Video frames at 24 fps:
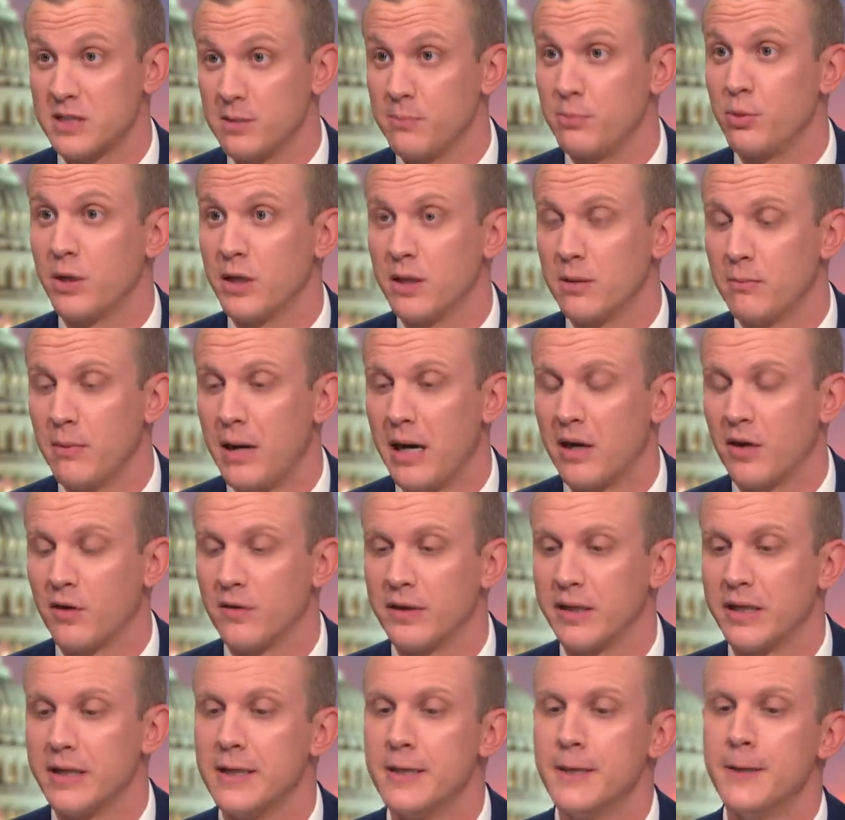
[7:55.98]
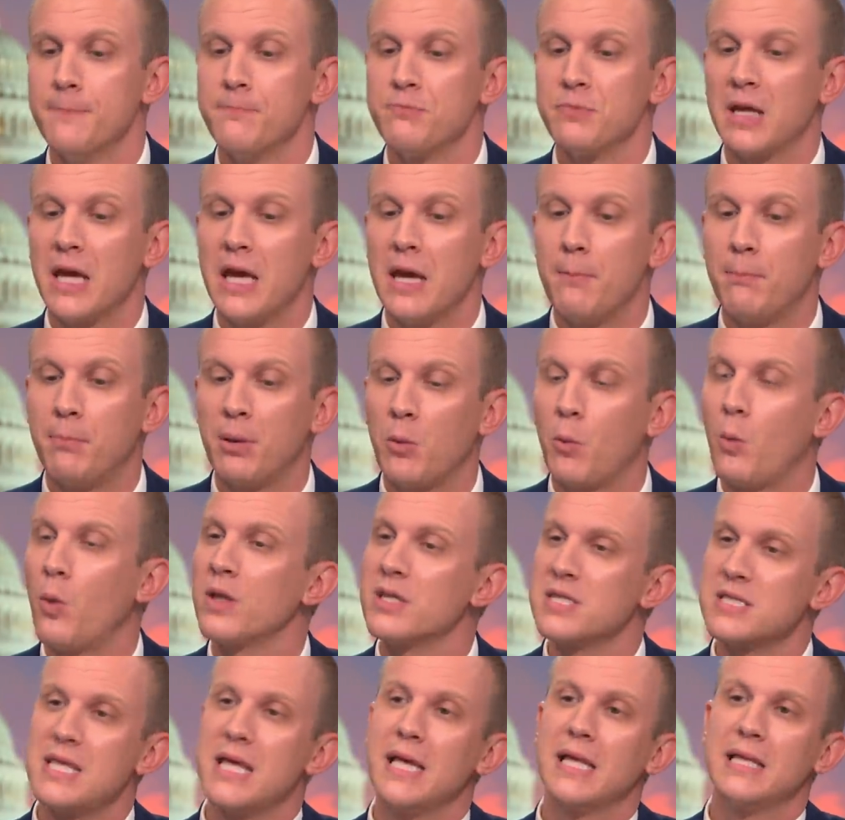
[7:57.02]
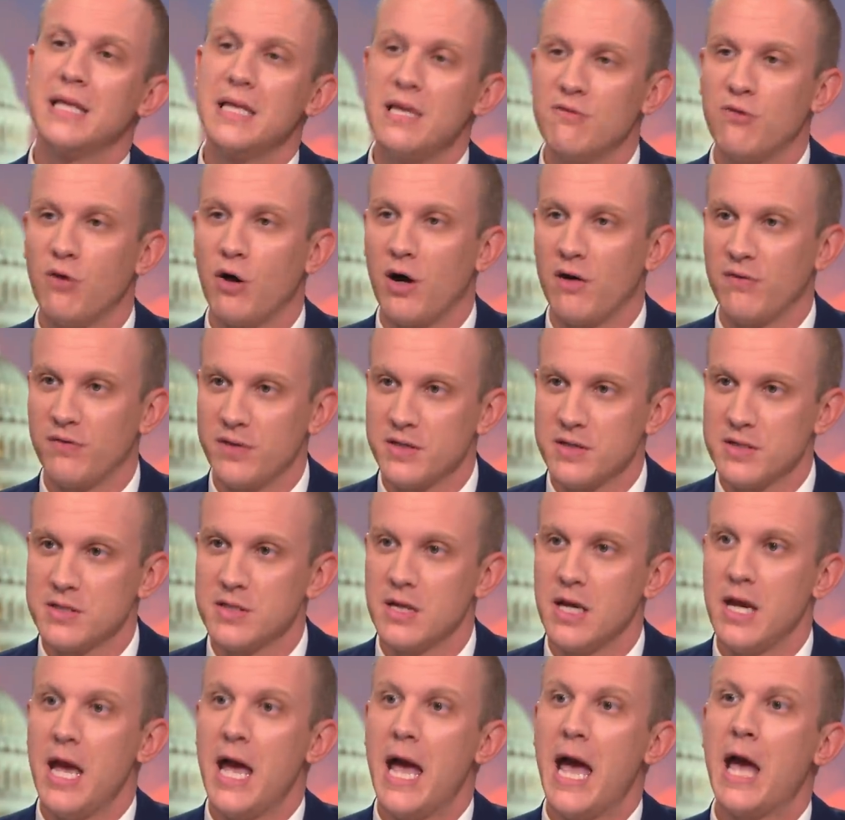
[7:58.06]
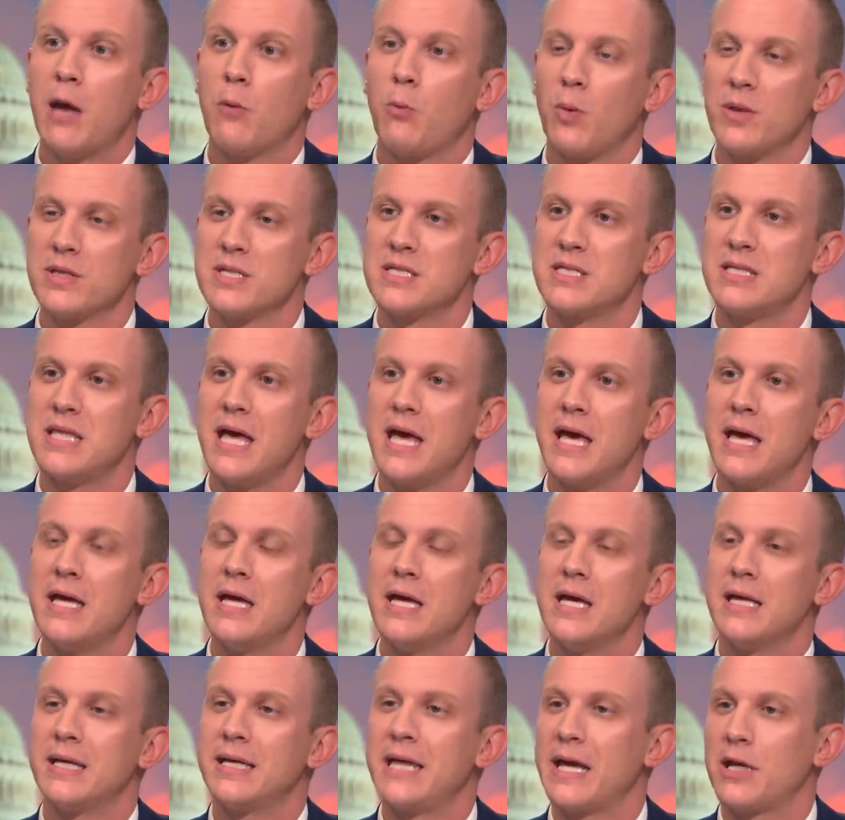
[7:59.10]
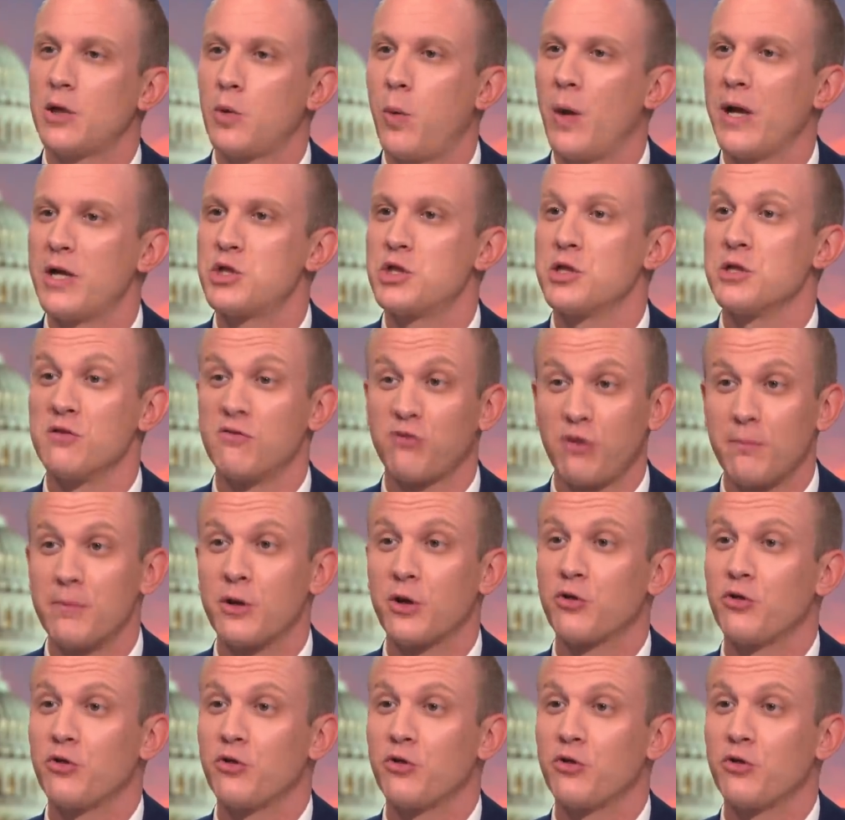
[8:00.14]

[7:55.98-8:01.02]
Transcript: to put it mildly. But once they leave office and once they get questions from their